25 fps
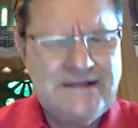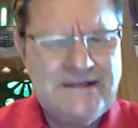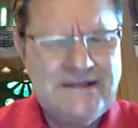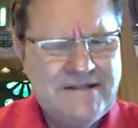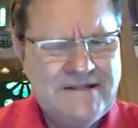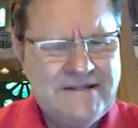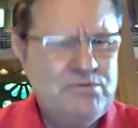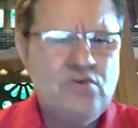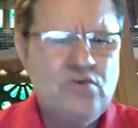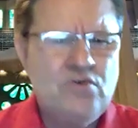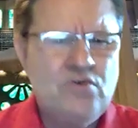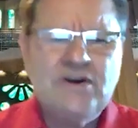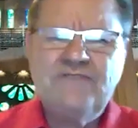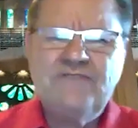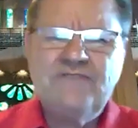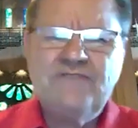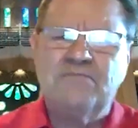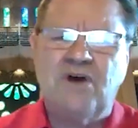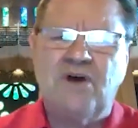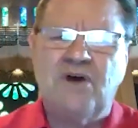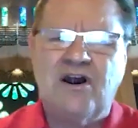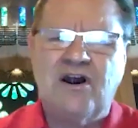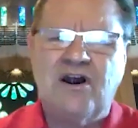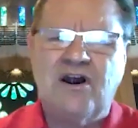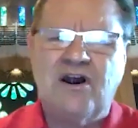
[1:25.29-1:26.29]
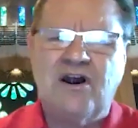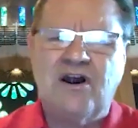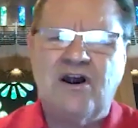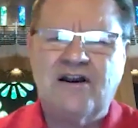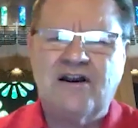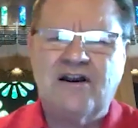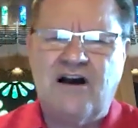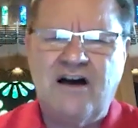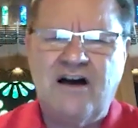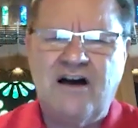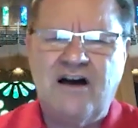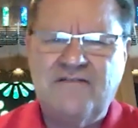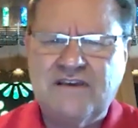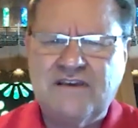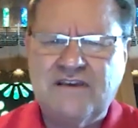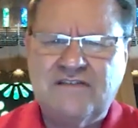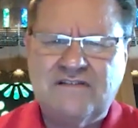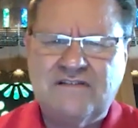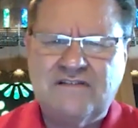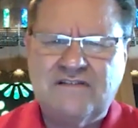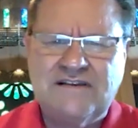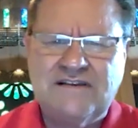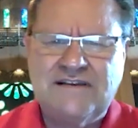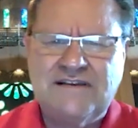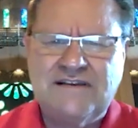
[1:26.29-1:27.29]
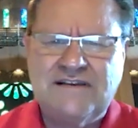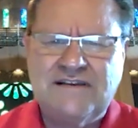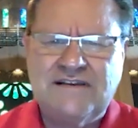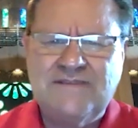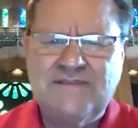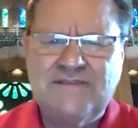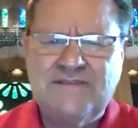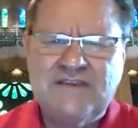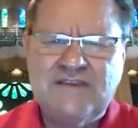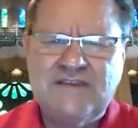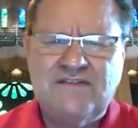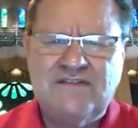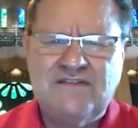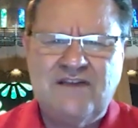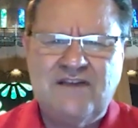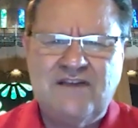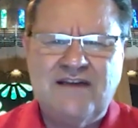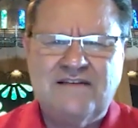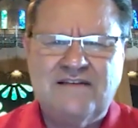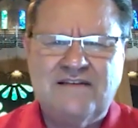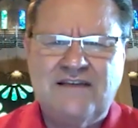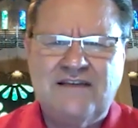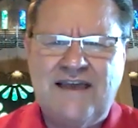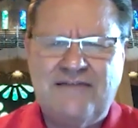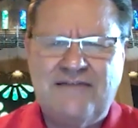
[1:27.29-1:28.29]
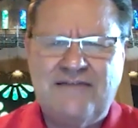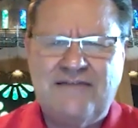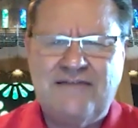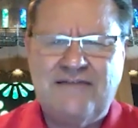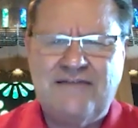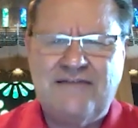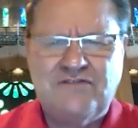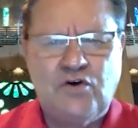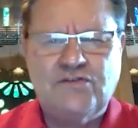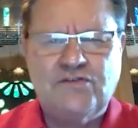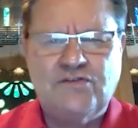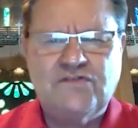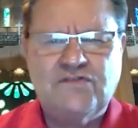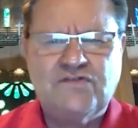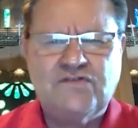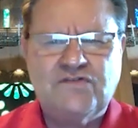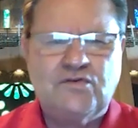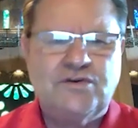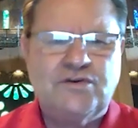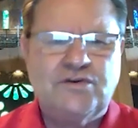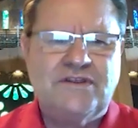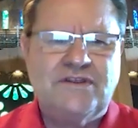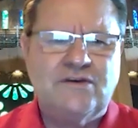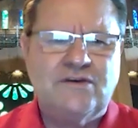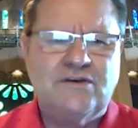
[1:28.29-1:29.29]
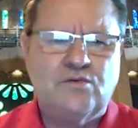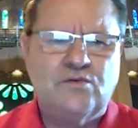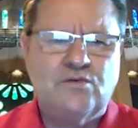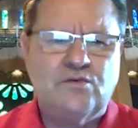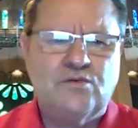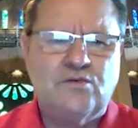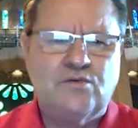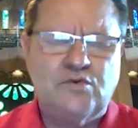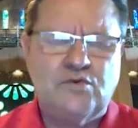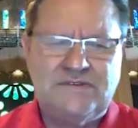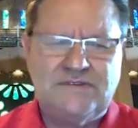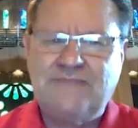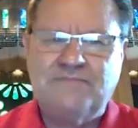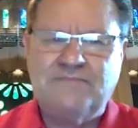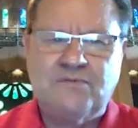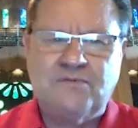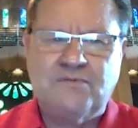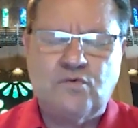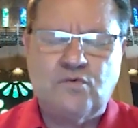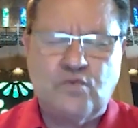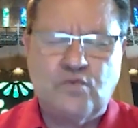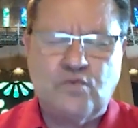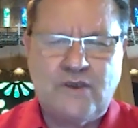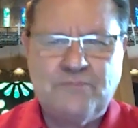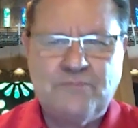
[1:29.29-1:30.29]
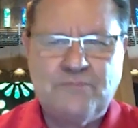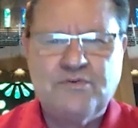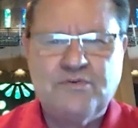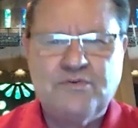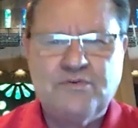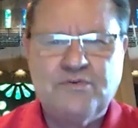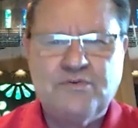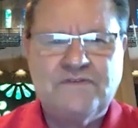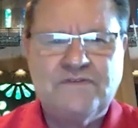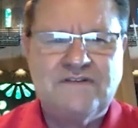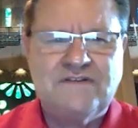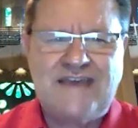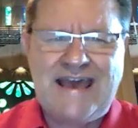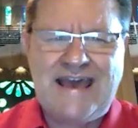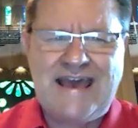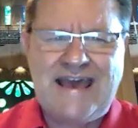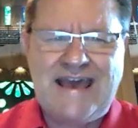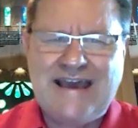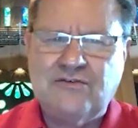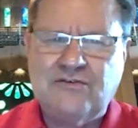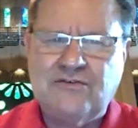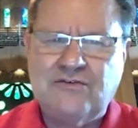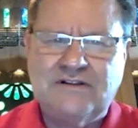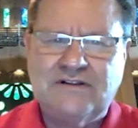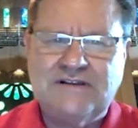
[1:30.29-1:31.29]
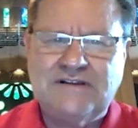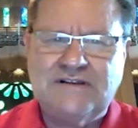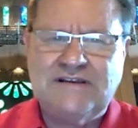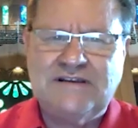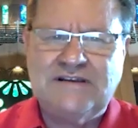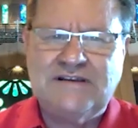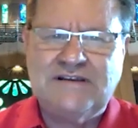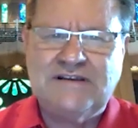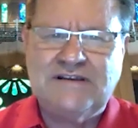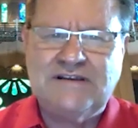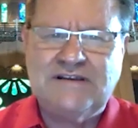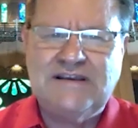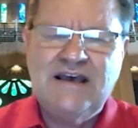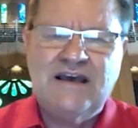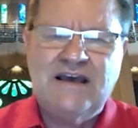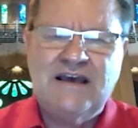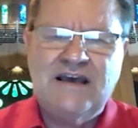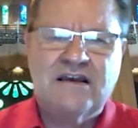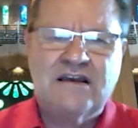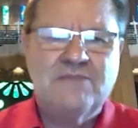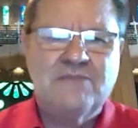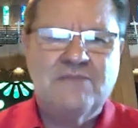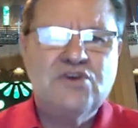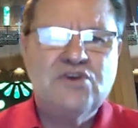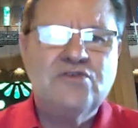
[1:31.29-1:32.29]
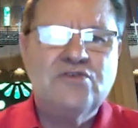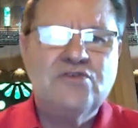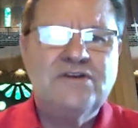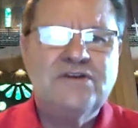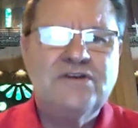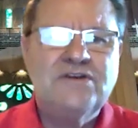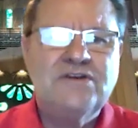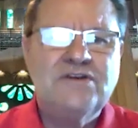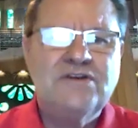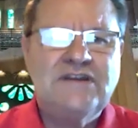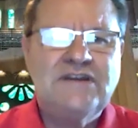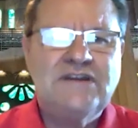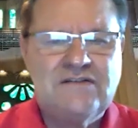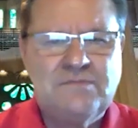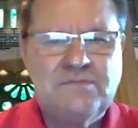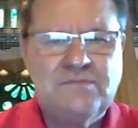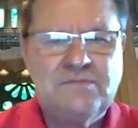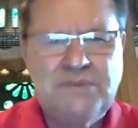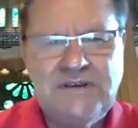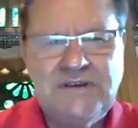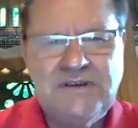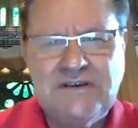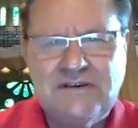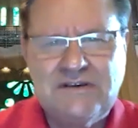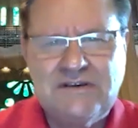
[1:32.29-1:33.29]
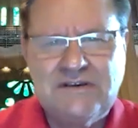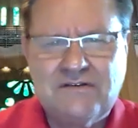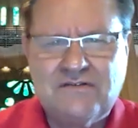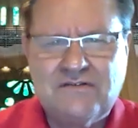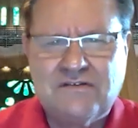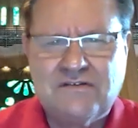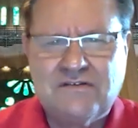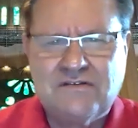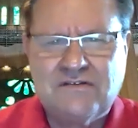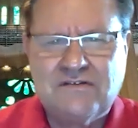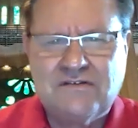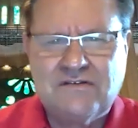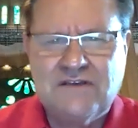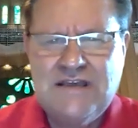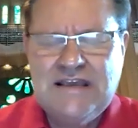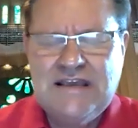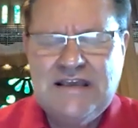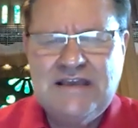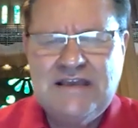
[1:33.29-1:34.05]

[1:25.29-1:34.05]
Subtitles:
The point for Mark, obviously, is not to have told a story that represents accurately a community and its pigs.